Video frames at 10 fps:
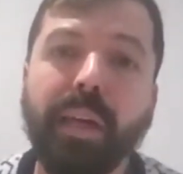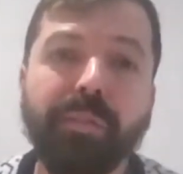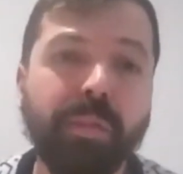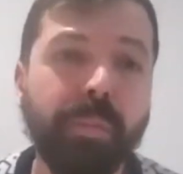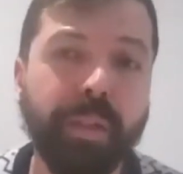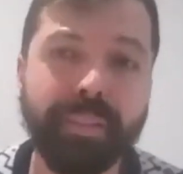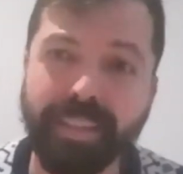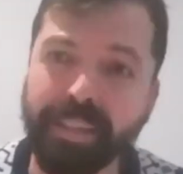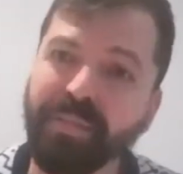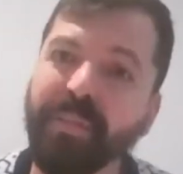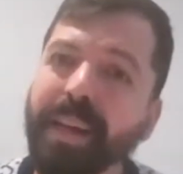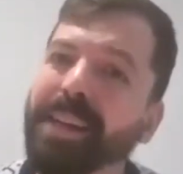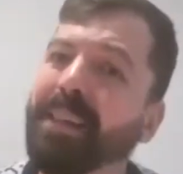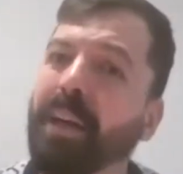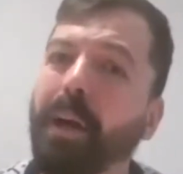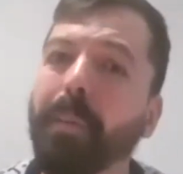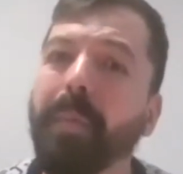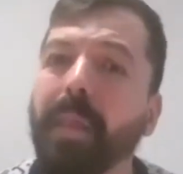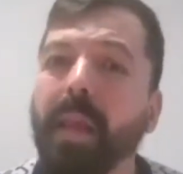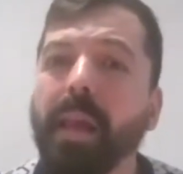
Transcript: everybody is welcome,